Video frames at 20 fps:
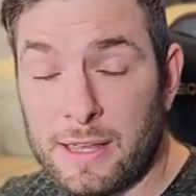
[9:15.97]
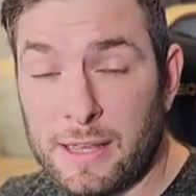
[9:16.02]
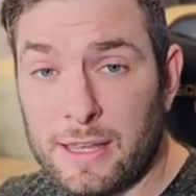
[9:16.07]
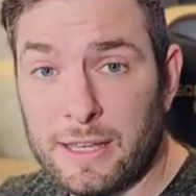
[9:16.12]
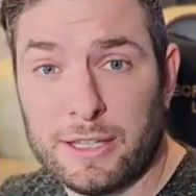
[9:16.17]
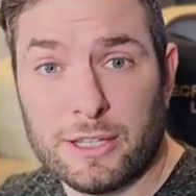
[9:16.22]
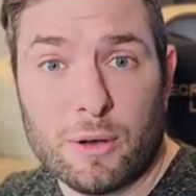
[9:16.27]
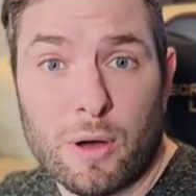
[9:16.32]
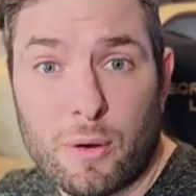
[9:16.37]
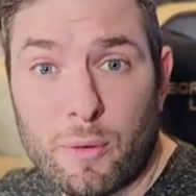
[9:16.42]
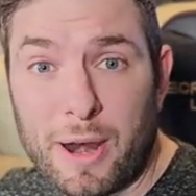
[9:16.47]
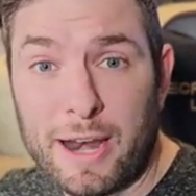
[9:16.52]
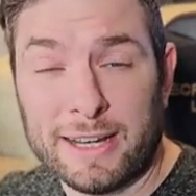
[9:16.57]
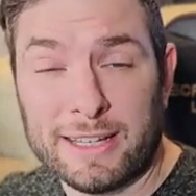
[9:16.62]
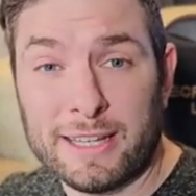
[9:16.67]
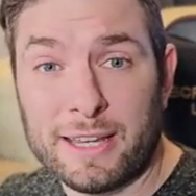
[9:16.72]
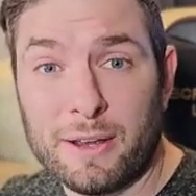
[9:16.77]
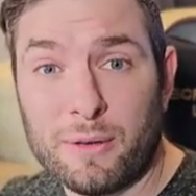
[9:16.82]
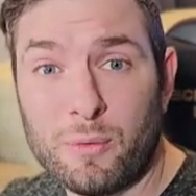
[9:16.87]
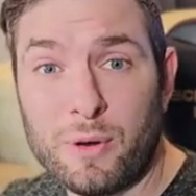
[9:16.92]
So, all
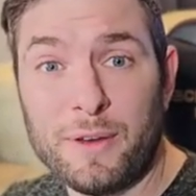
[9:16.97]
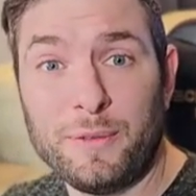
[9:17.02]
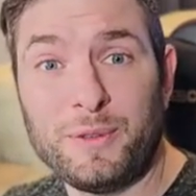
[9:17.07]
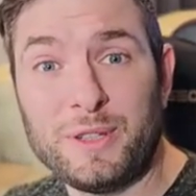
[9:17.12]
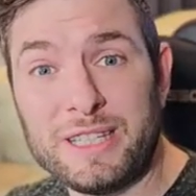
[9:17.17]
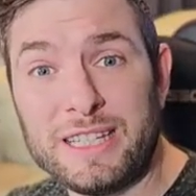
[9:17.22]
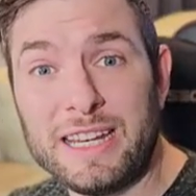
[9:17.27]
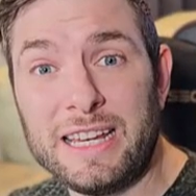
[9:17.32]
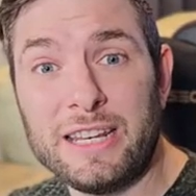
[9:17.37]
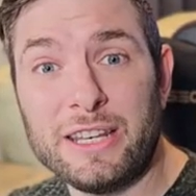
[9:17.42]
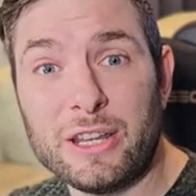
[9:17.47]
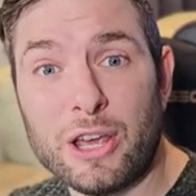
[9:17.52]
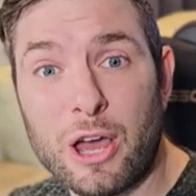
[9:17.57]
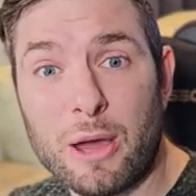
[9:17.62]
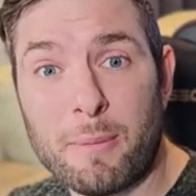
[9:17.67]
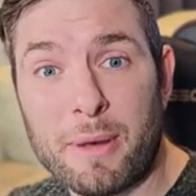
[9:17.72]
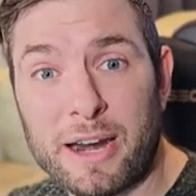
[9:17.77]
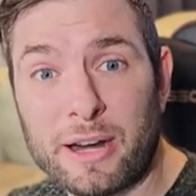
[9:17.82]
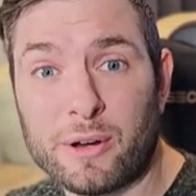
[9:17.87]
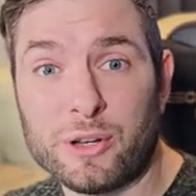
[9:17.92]
right, we've seen the
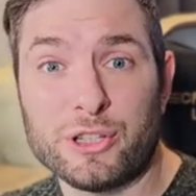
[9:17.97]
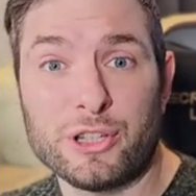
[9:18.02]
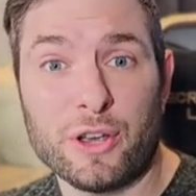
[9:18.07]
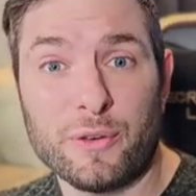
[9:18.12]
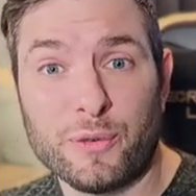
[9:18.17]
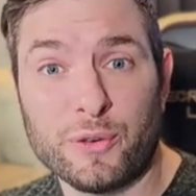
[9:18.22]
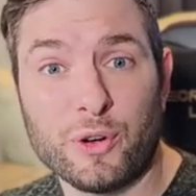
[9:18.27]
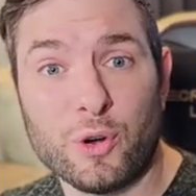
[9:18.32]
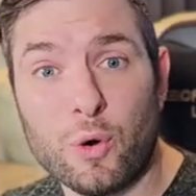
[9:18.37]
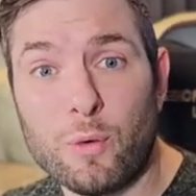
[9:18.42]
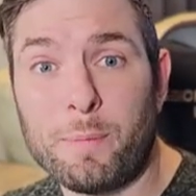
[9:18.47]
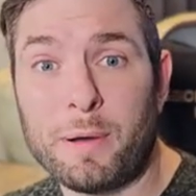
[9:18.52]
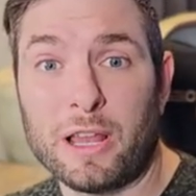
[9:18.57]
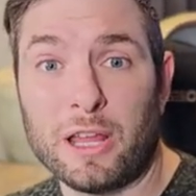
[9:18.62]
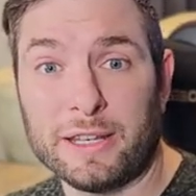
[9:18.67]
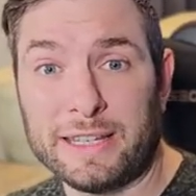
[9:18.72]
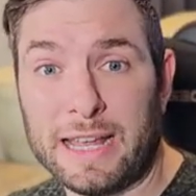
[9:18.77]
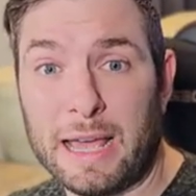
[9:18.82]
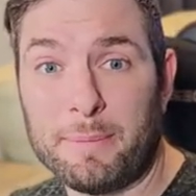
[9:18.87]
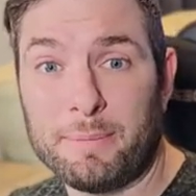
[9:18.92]
Microsoft
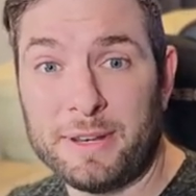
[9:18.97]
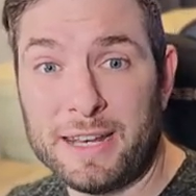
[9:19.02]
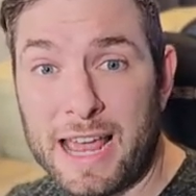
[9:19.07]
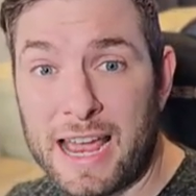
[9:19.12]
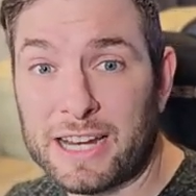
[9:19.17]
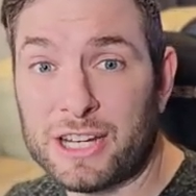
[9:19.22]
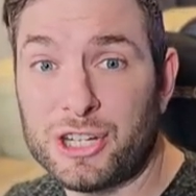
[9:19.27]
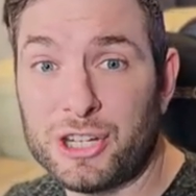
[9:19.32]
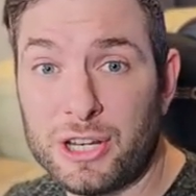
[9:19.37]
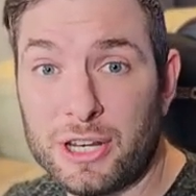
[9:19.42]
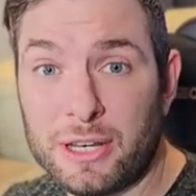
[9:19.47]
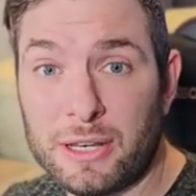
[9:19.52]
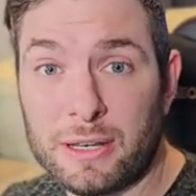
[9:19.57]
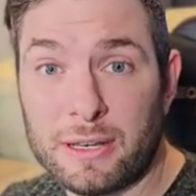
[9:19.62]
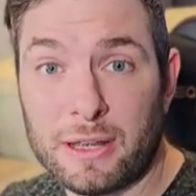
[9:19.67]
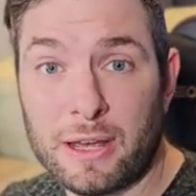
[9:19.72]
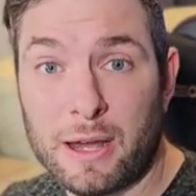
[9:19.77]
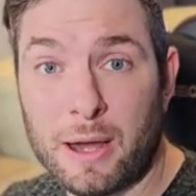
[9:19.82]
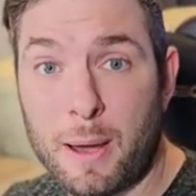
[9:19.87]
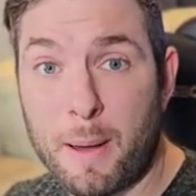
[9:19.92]
Copilot app in action,
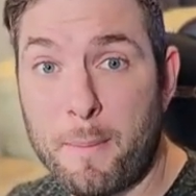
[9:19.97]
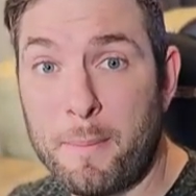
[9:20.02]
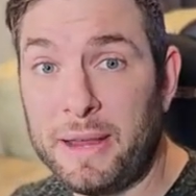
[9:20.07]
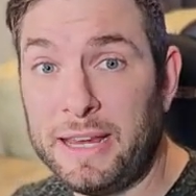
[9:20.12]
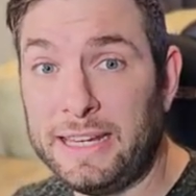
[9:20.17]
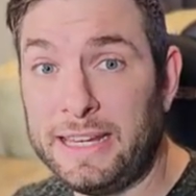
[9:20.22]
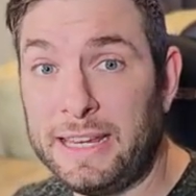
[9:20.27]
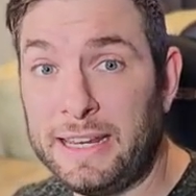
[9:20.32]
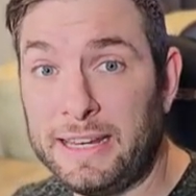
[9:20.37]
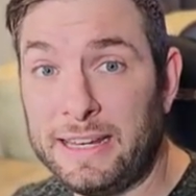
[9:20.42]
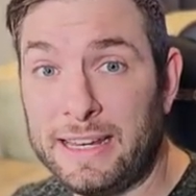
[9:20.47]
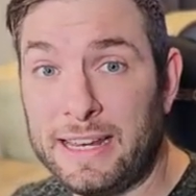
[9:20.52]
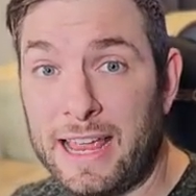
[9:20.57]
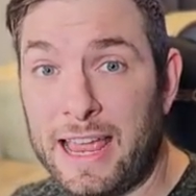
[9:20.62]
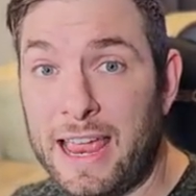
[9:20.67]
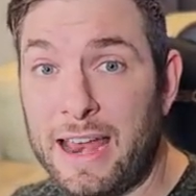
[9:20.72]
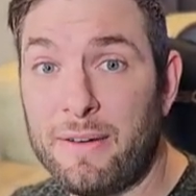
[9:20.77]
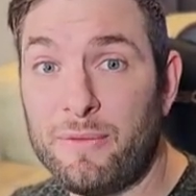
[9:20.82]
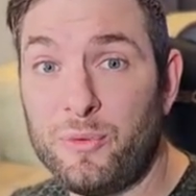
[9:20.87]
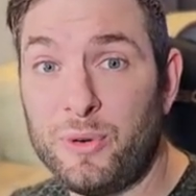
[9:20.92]
uh, making
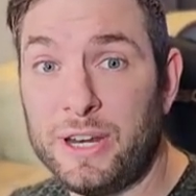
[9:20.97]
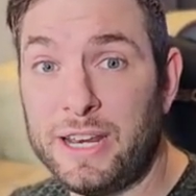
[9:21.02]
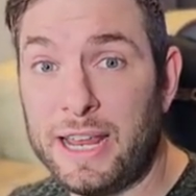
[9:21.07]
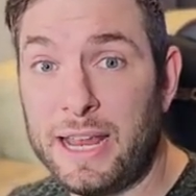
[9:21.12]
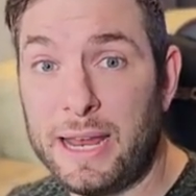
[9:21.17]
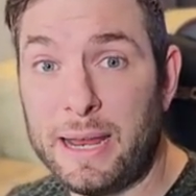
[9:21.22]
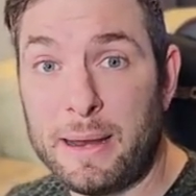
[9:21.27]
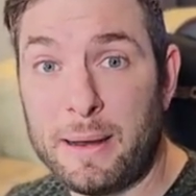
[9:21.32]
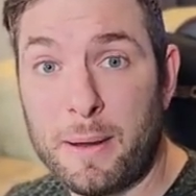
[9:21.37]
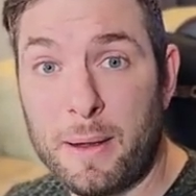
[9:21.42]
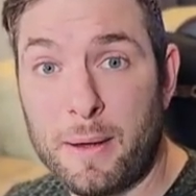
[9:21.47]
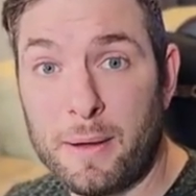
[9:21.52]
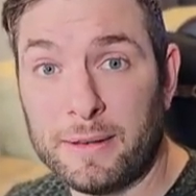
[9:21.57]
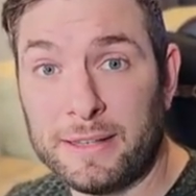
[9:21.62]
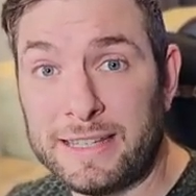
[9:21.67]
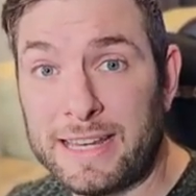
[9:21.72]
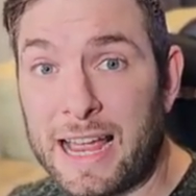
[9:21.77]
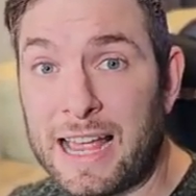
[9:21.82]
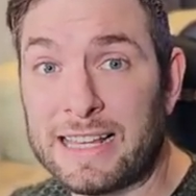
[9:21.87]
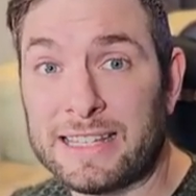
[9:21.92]
everyday
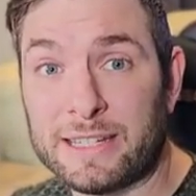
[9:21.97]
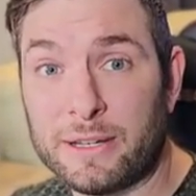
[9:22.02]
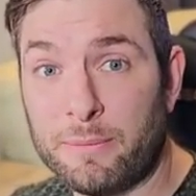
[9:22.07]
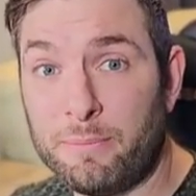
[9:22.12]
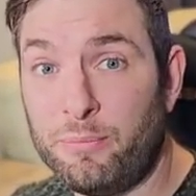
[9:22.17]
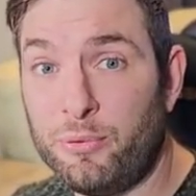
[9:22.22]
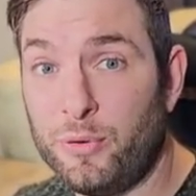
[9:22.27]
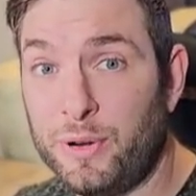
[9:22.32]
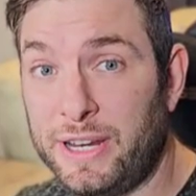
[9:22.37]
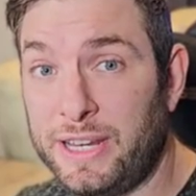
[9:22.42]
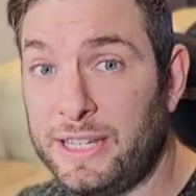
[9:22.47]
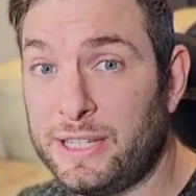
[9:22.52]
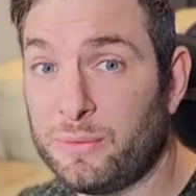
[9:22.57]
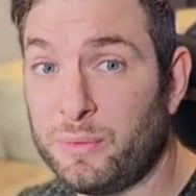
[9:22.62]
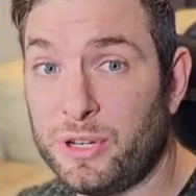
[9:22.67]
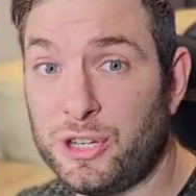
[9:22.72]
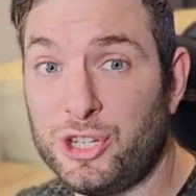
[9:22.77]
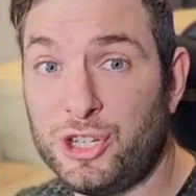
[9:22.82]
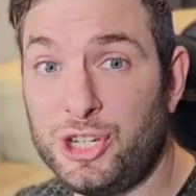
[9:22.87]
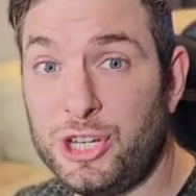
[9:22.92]
task a breeze
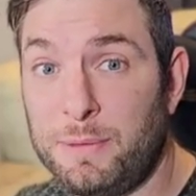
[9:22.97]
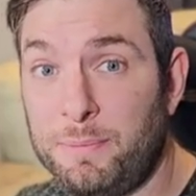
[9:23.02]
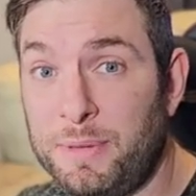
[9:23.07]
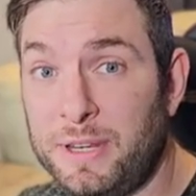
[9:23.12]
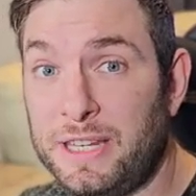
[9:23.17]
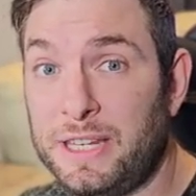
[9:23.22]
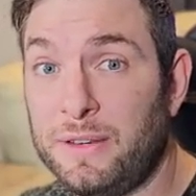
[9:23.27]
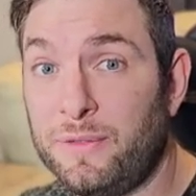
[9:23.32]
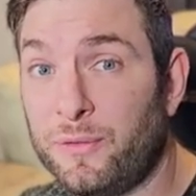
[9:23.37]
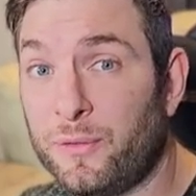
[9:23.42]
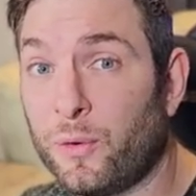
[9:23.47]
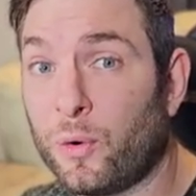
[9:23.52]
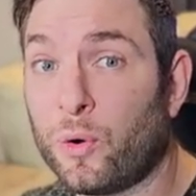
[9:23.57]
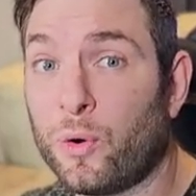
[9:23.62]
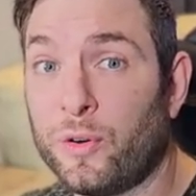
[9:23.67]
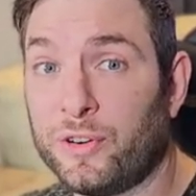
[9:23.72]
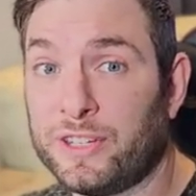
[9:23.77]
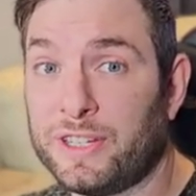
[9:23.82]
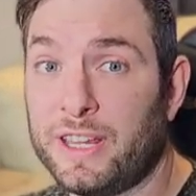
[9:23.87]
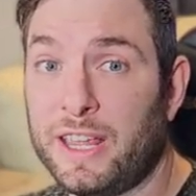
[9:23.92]
with G P T
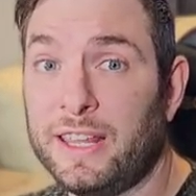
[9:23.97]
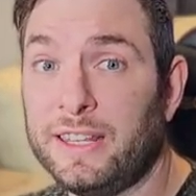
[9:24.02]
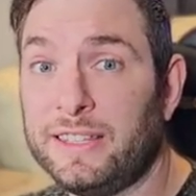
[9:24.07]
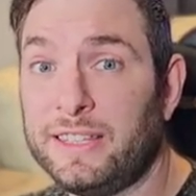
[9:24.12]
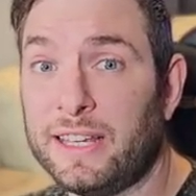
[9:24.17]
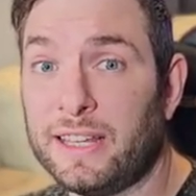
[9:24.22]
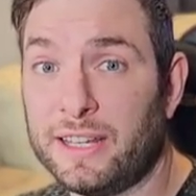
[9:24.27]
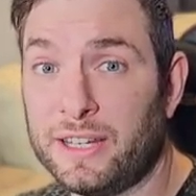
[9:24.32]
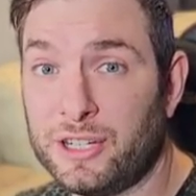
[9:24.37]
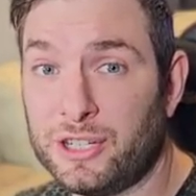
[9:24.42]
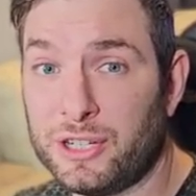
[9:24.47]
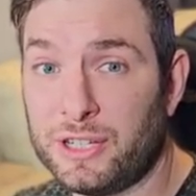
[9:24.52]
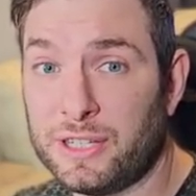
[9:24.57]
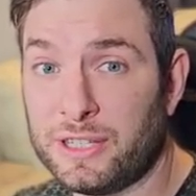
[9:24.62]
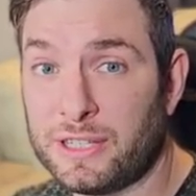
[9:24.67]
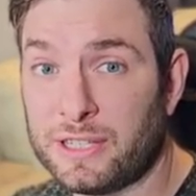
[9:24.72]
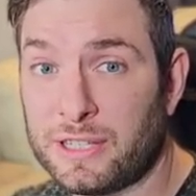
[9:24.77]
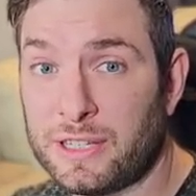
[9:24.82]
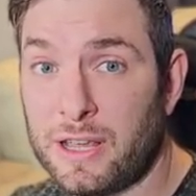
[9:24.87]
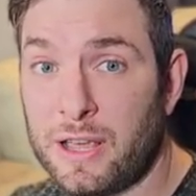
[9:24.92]
four's
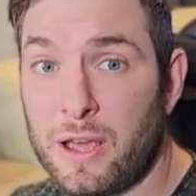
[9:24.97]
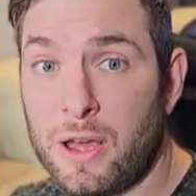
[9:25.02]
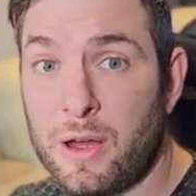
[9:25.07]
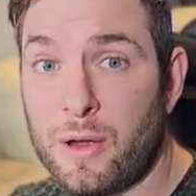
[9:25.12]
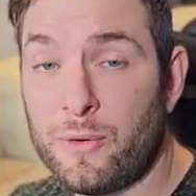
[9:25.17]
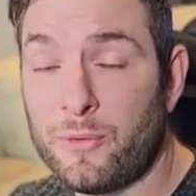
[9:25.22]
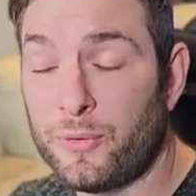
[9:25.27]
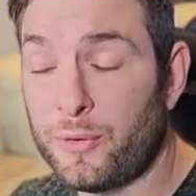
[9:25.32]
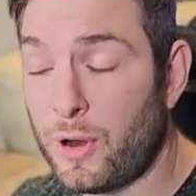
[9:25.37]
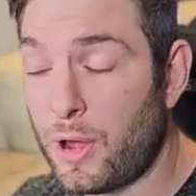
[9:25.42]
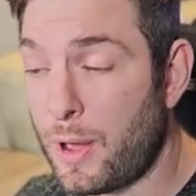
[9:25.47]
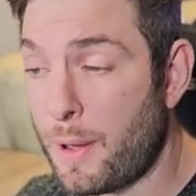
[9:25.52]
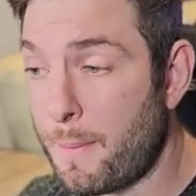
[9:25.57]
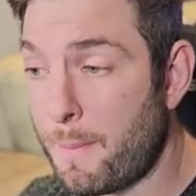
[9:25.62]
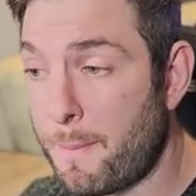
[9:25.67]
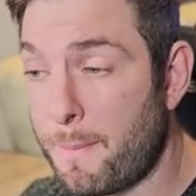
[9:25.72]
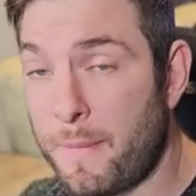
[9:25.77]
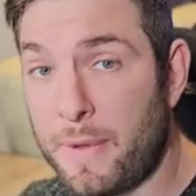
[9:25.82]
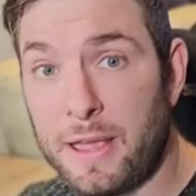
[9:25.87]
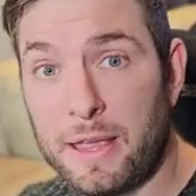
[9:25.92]
intelligence.
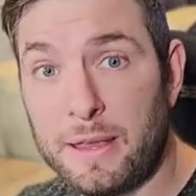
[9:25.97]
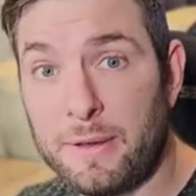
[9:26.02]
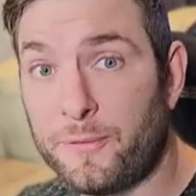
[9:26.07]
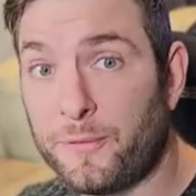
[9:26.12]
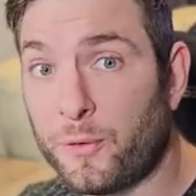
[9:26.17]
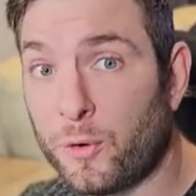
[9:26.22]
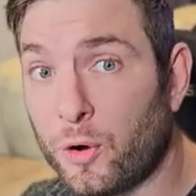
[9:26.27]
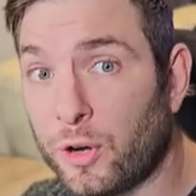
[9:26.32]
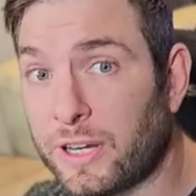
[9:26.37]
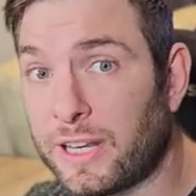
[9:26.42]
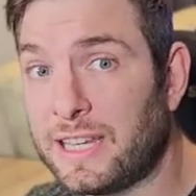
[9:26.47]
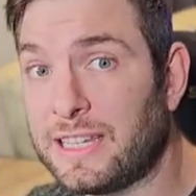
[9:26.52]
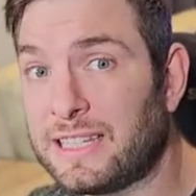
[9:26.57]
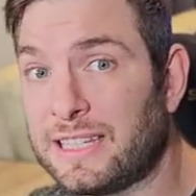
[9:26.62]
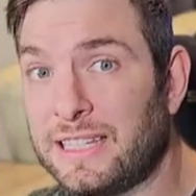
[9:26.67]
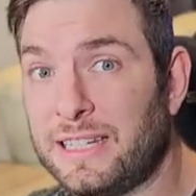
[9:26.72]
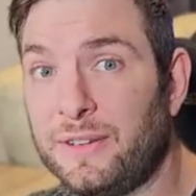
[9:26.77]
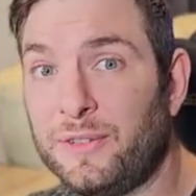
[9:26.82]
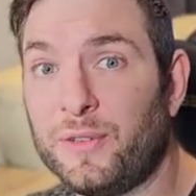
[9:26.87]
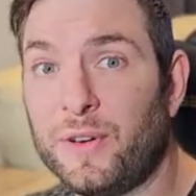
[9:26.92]
From
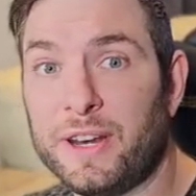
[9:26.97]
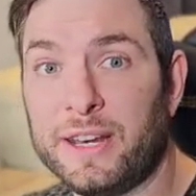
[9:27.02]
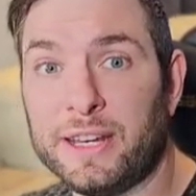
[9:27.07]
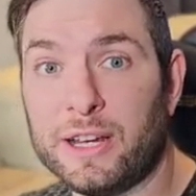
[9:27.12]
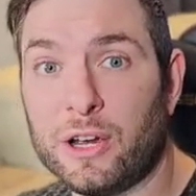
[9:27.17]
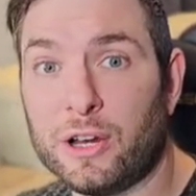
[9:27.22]
effortlessly finding a